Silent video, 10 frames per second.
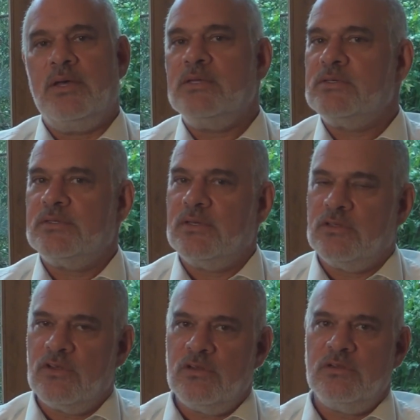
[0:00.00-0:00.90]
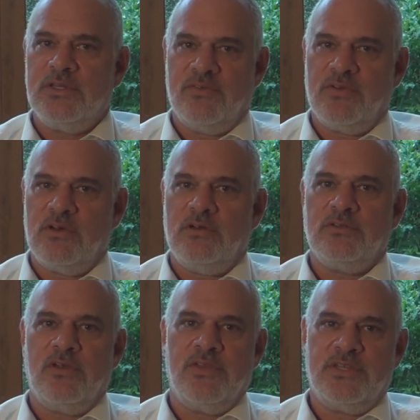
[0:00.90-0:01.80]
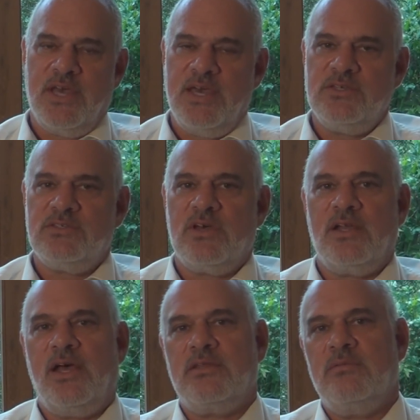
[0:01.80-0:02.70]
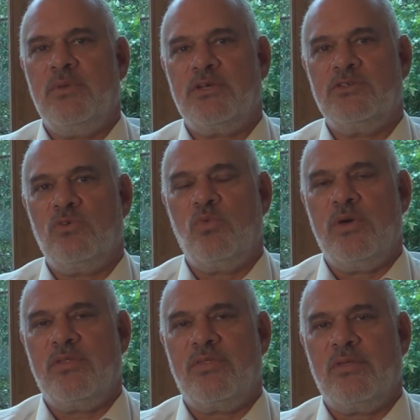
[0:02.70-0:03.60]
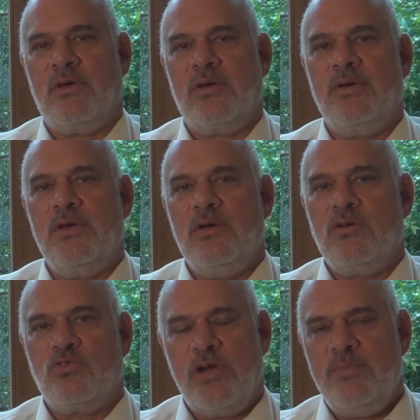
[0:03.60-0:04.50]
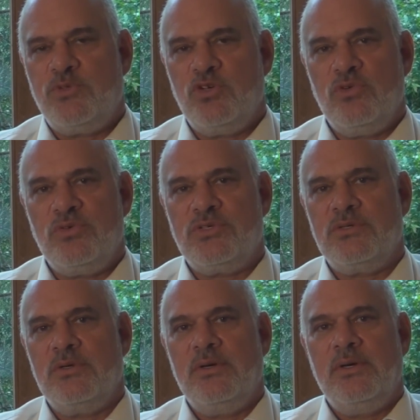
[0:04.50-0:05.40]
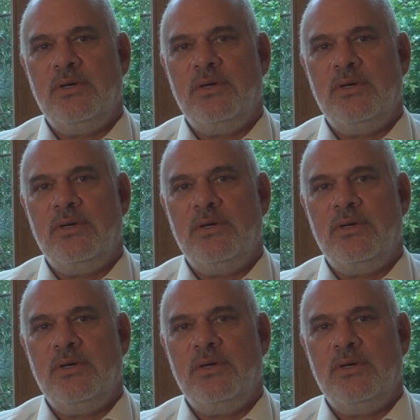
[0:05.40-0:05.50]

it's a little difficult on the taste. I like to mix it with grape juice.